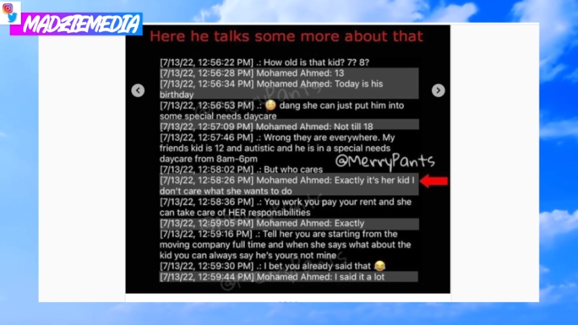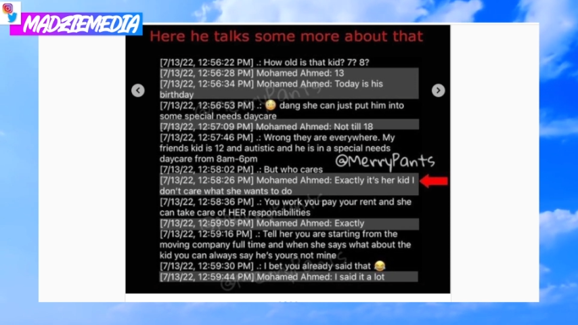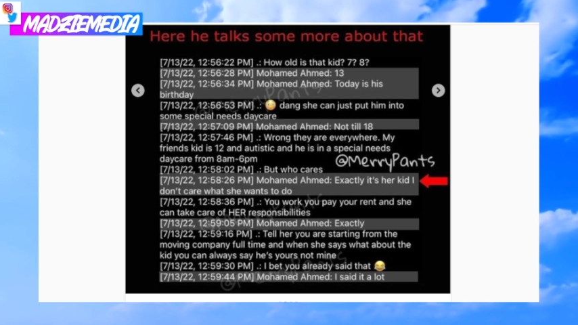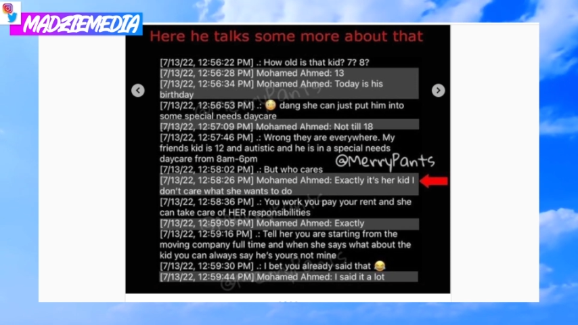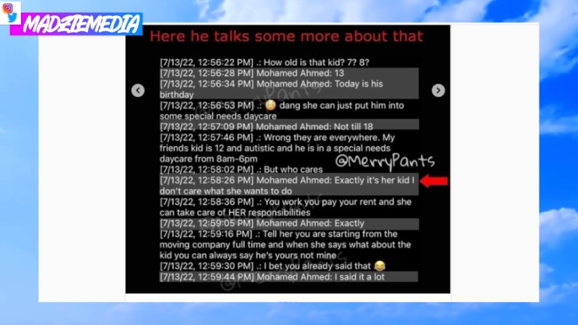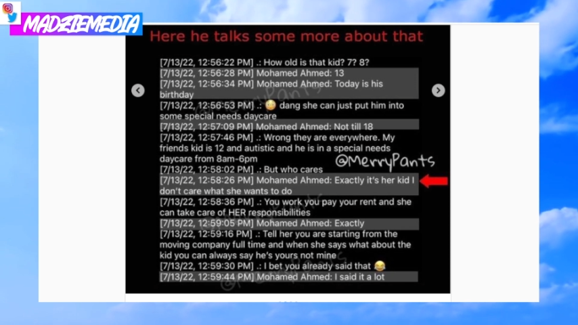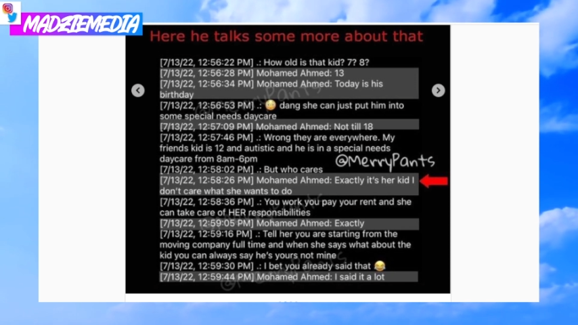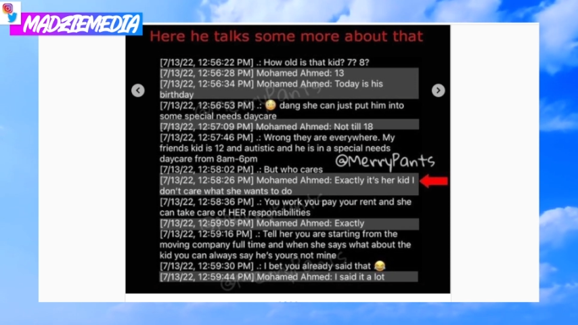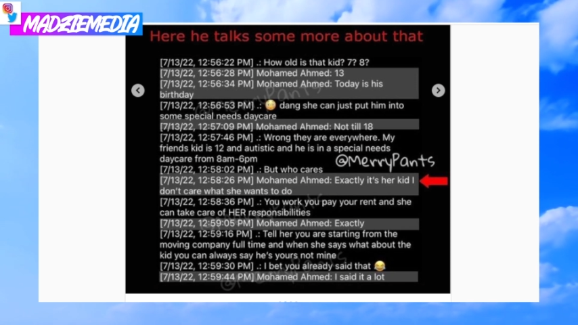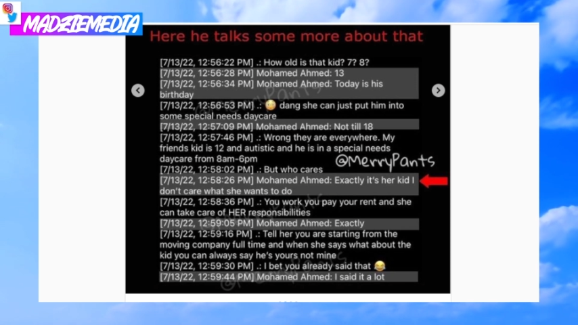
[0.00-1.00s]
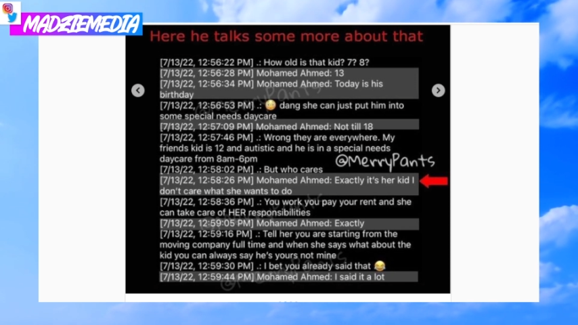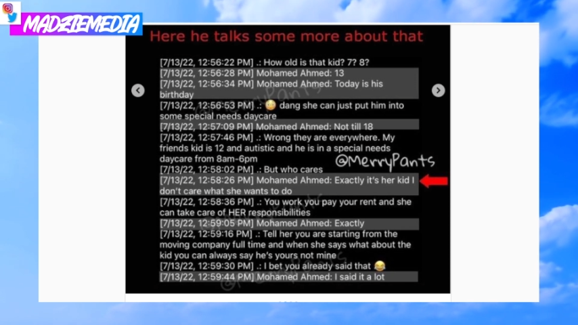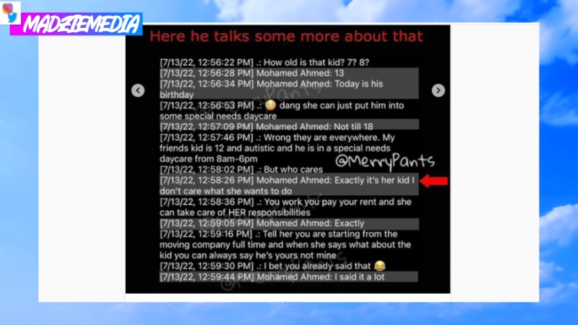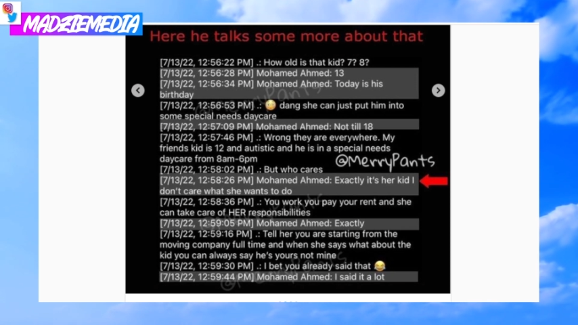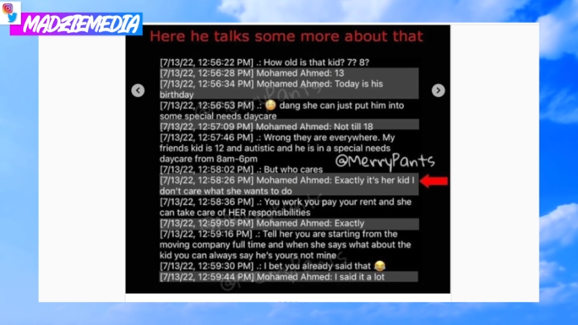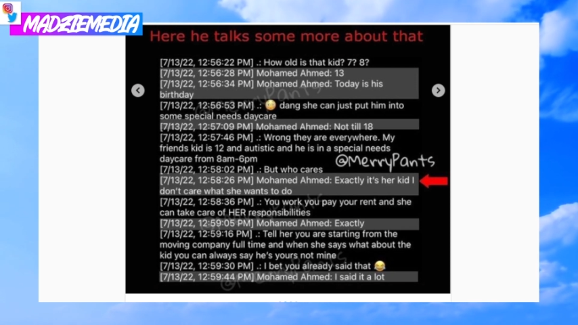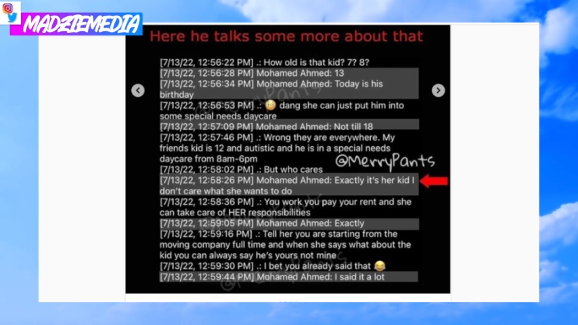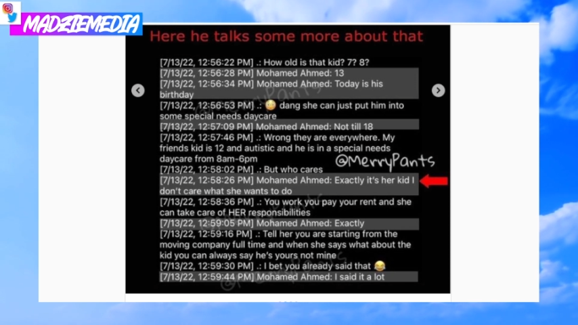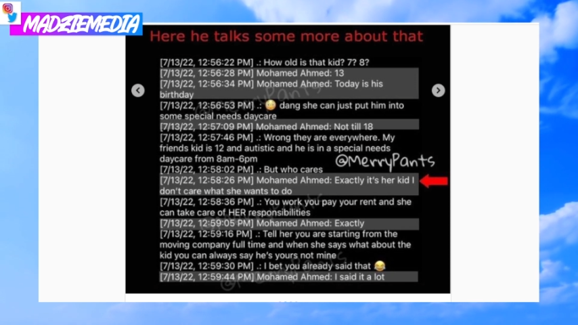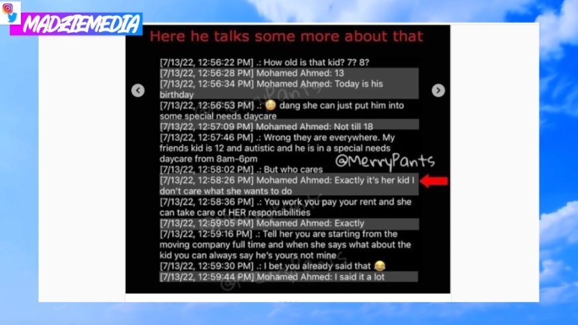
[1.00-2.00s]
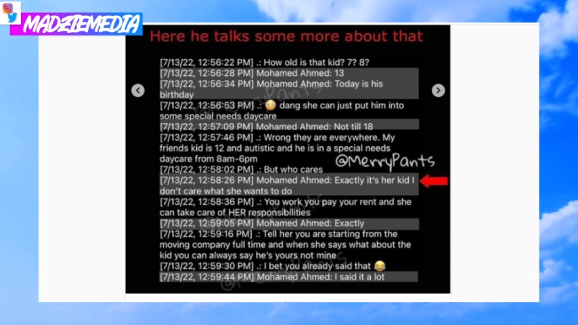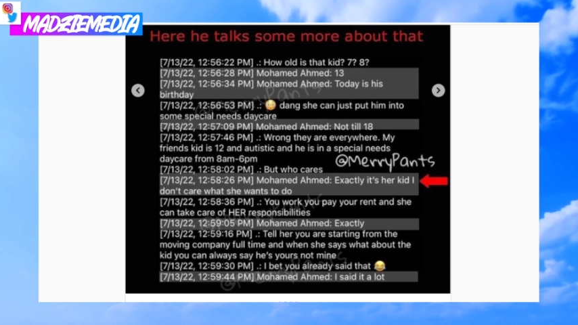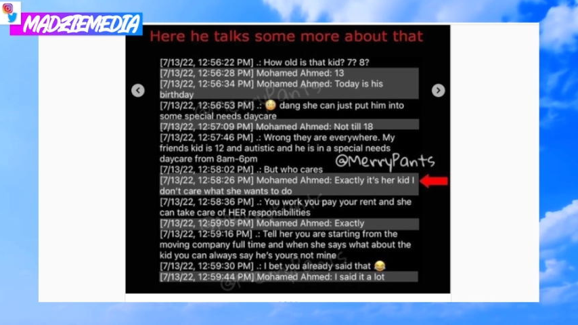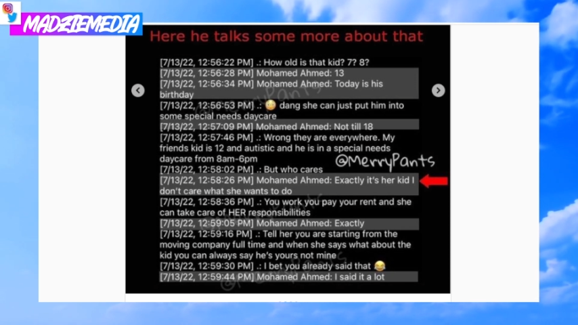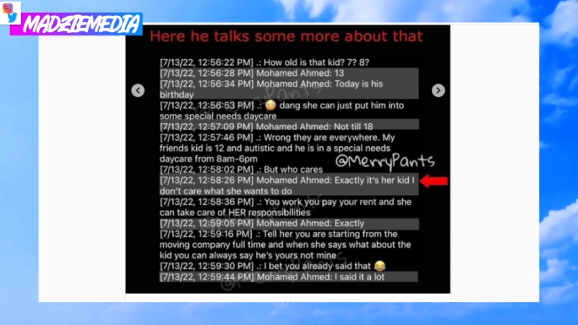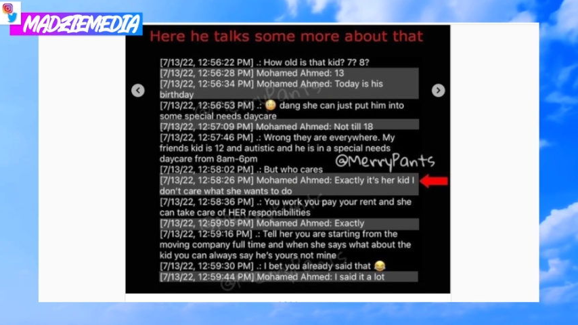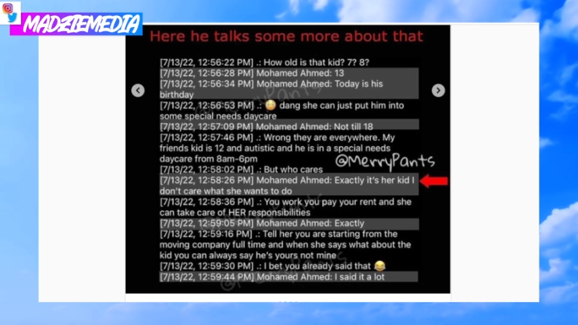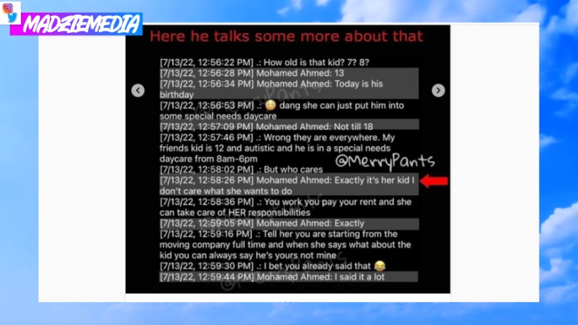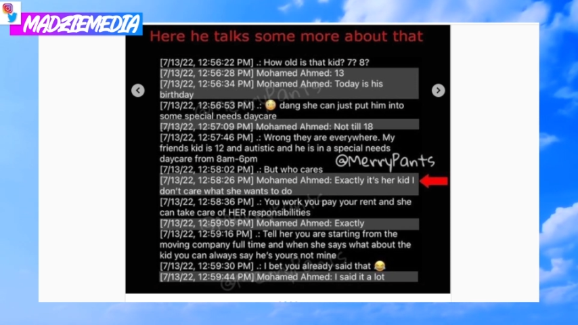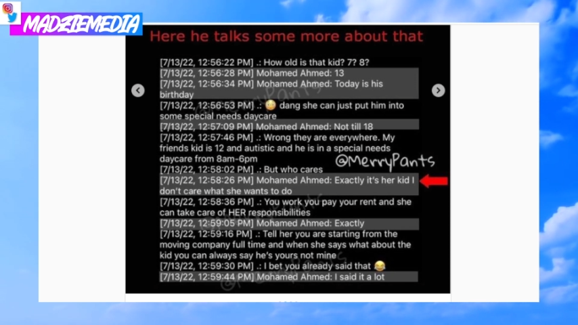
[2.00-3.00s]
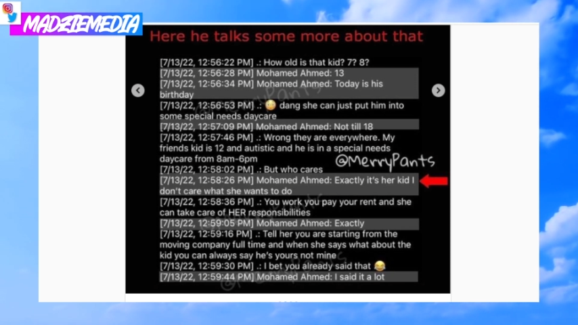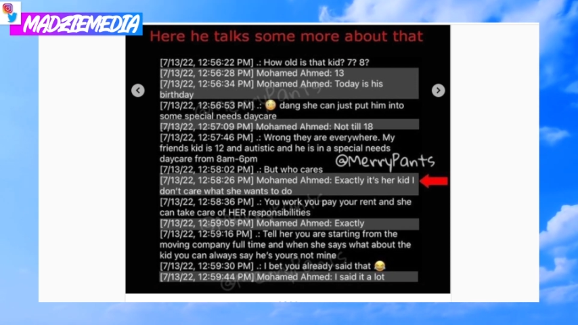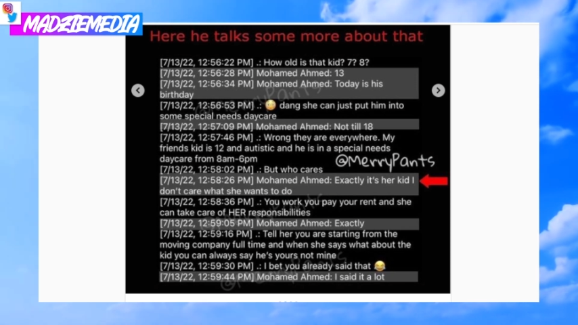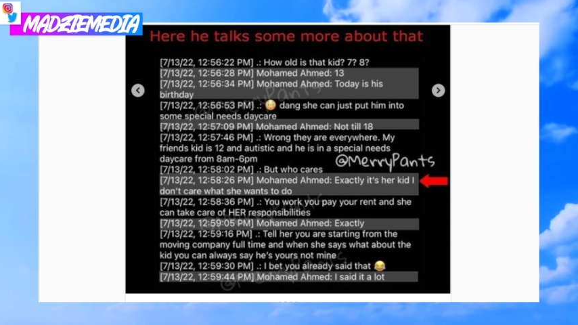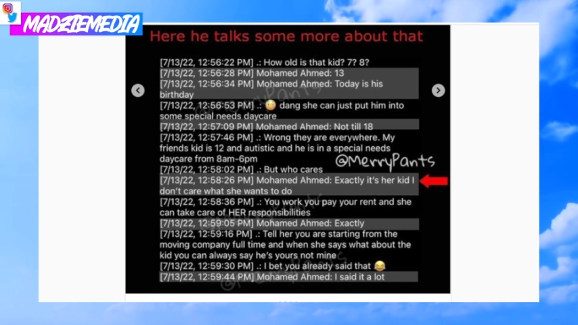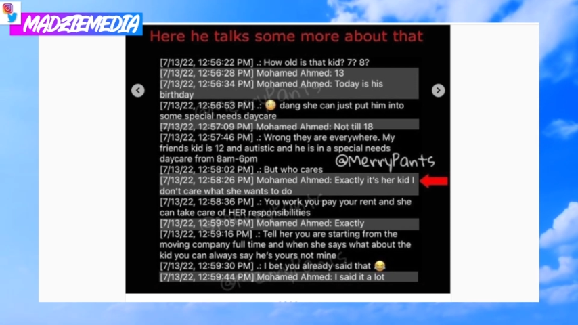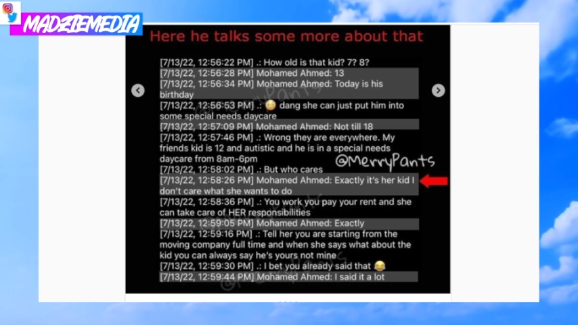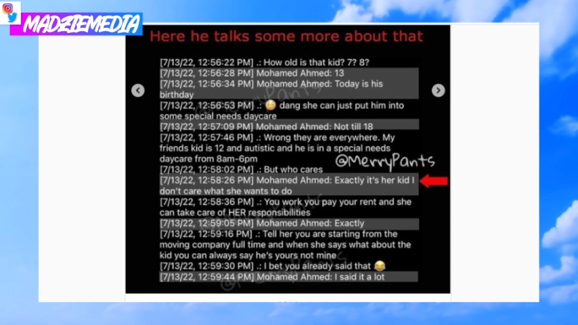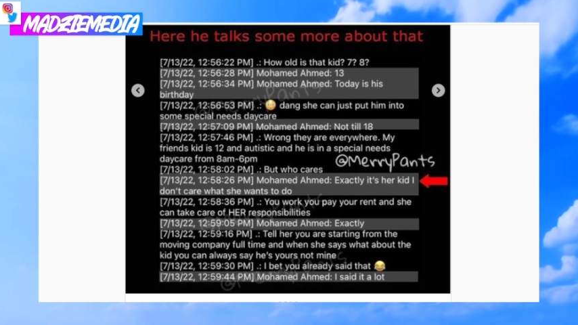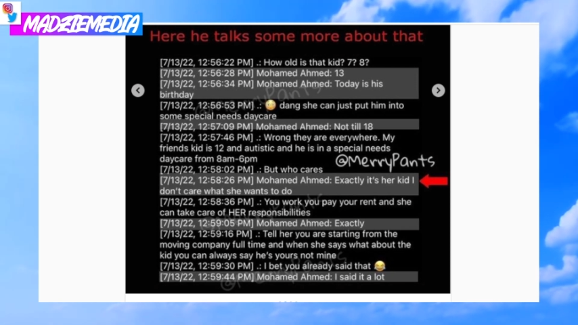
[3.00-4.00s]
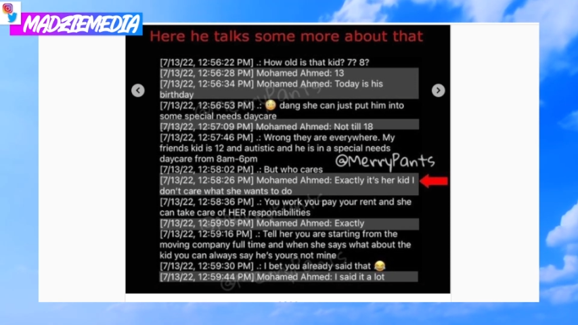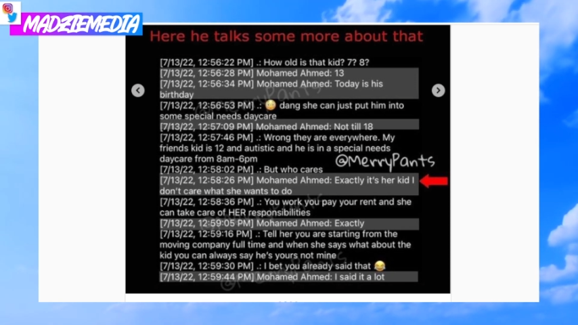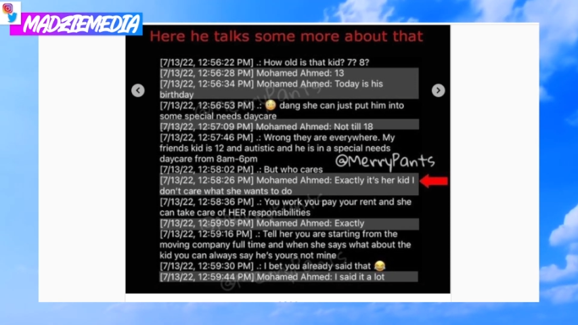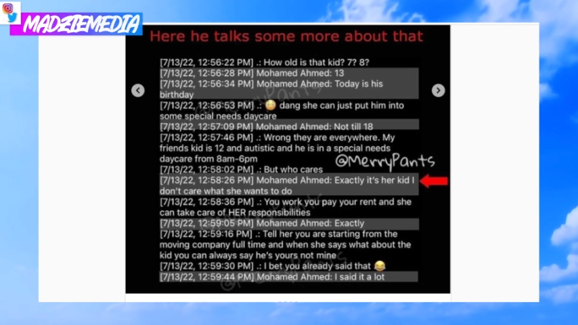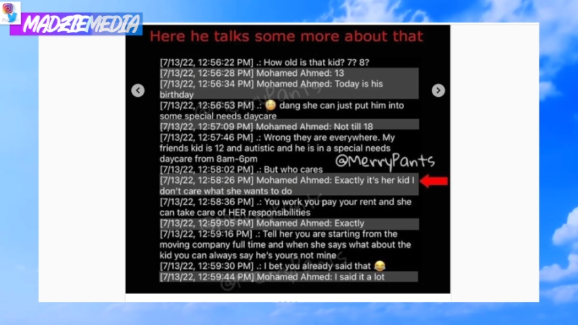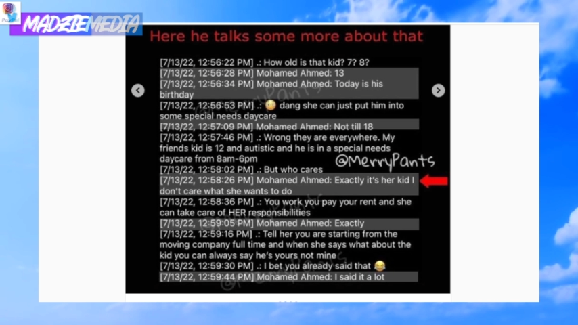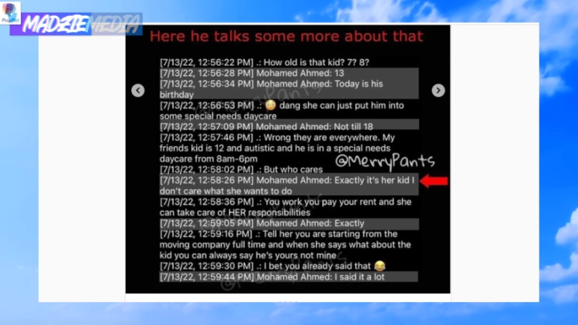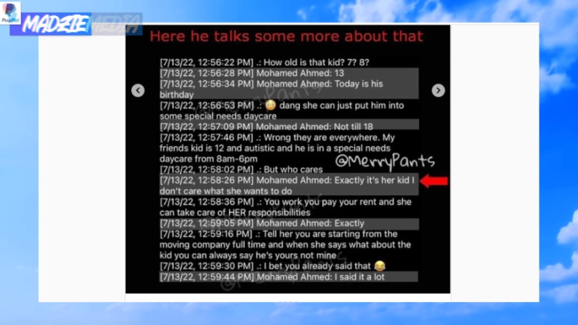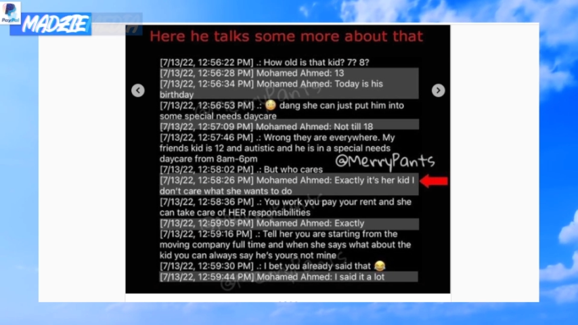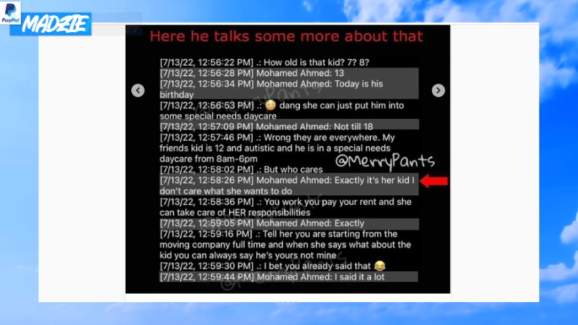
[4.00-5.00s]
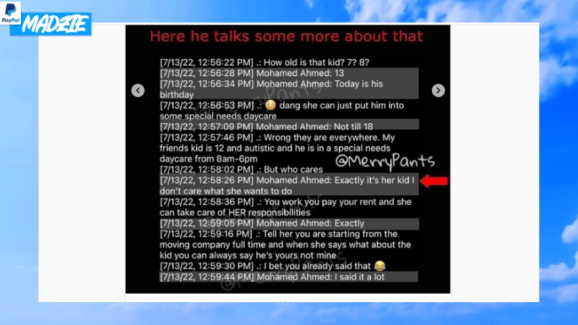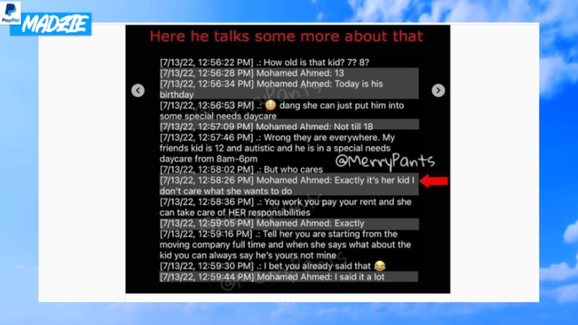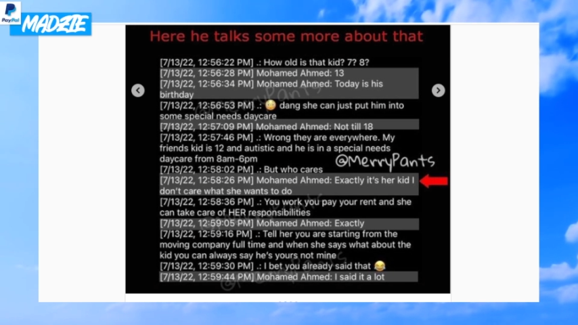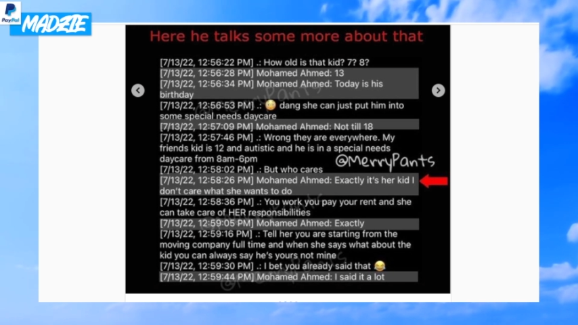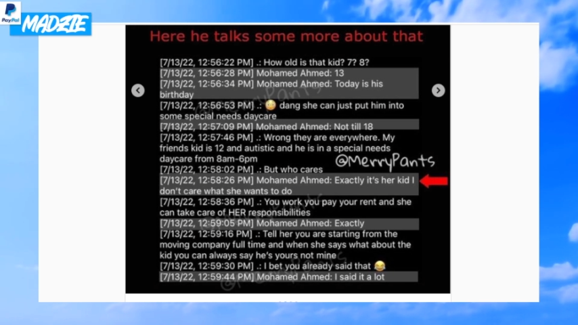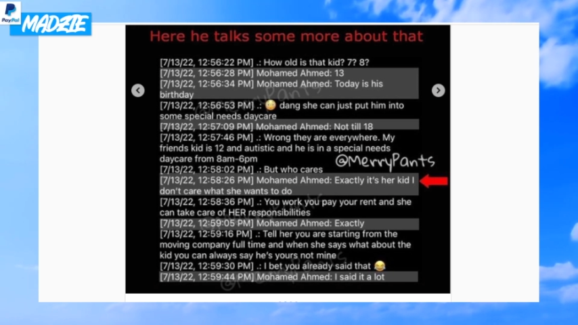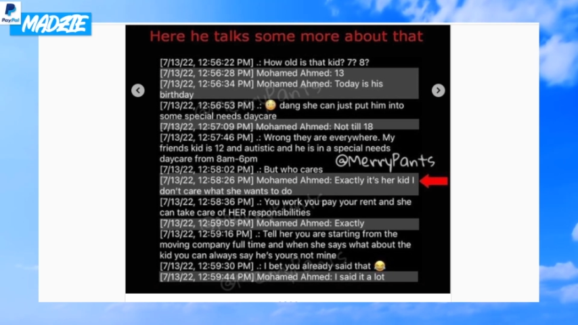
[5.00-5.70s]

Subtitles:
Nobody's mouth can be seen.